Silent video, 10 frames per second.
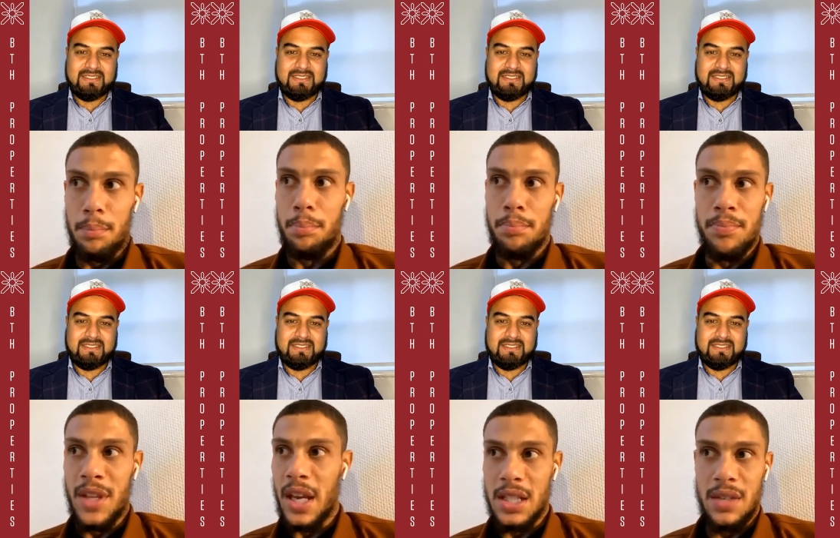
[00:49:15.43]

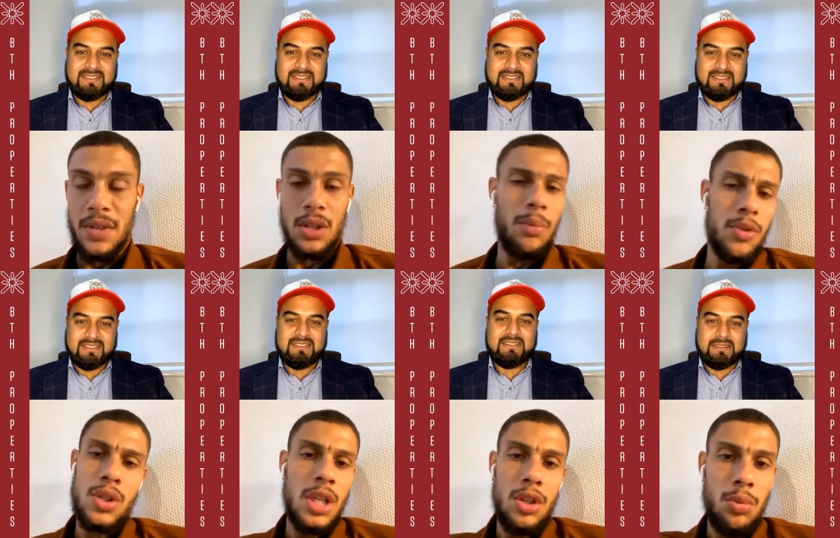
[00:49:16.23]
Speaker 1: negativity
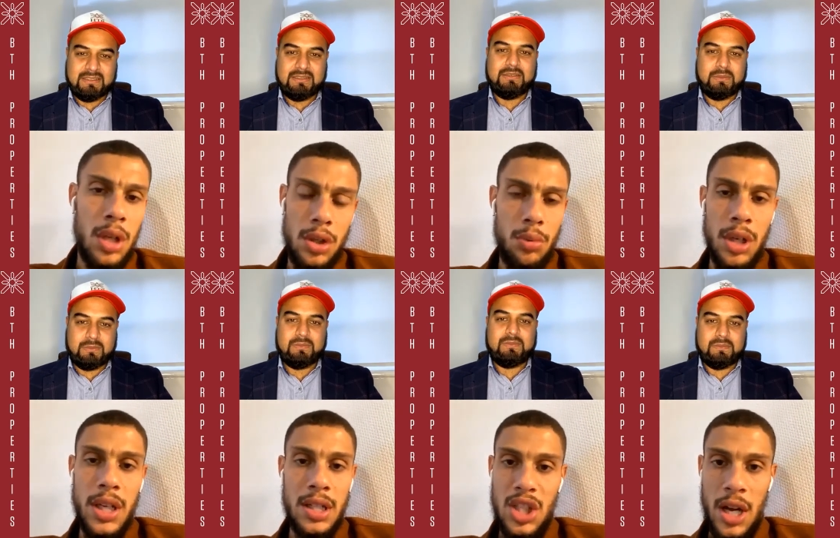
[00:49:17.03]
obviously you will you will
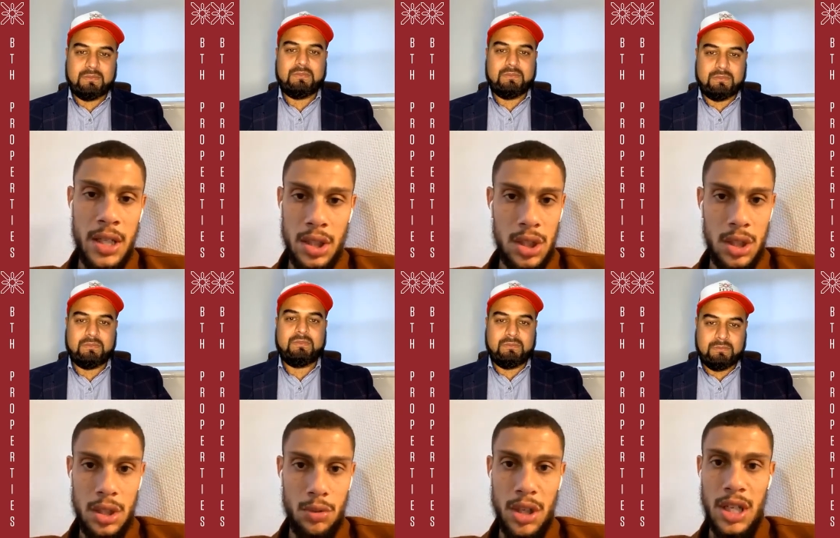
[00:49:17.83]
get challenge you
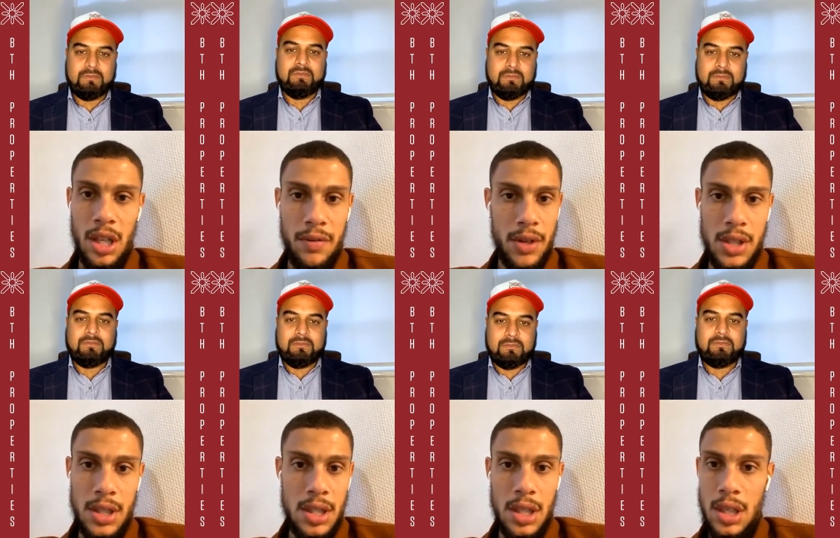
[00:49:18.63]
will get
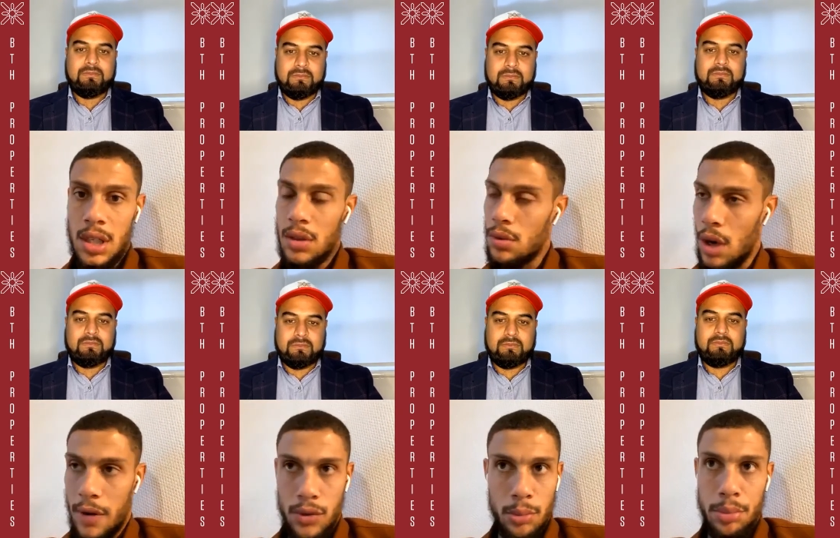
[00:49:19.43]
adversity you have
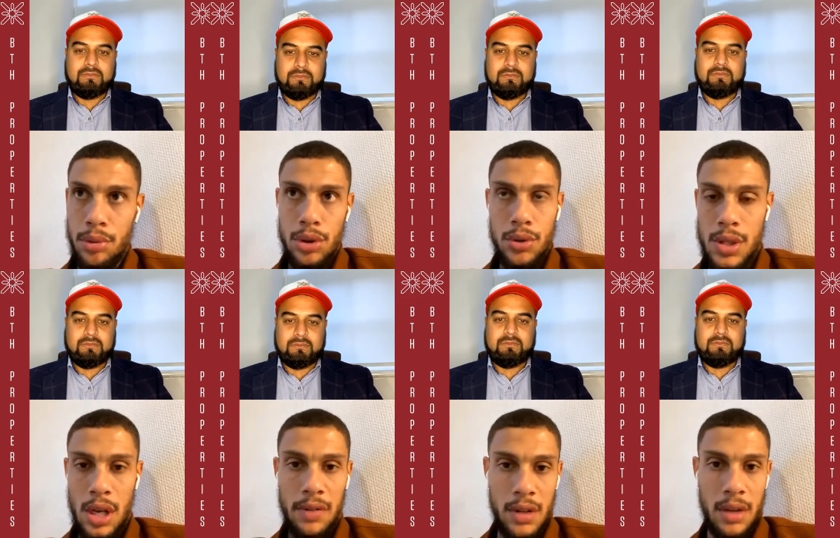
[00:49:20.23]
to push yourself
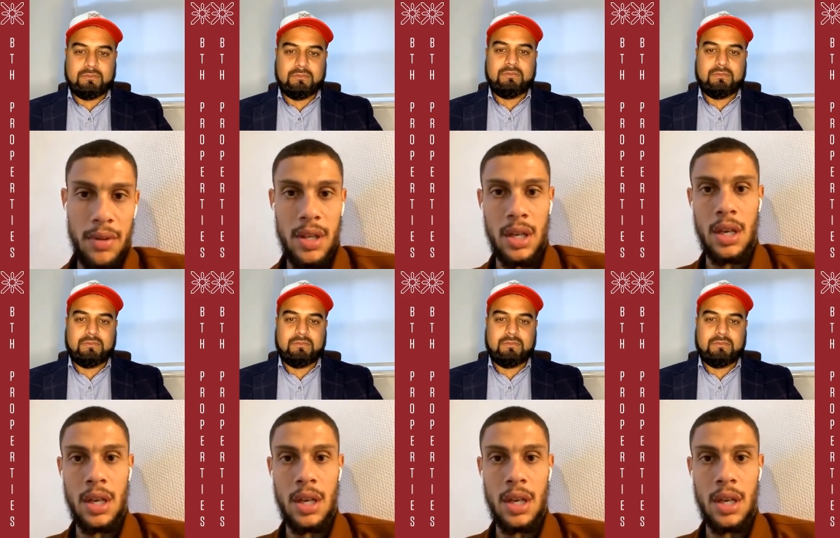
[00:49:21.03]
and everything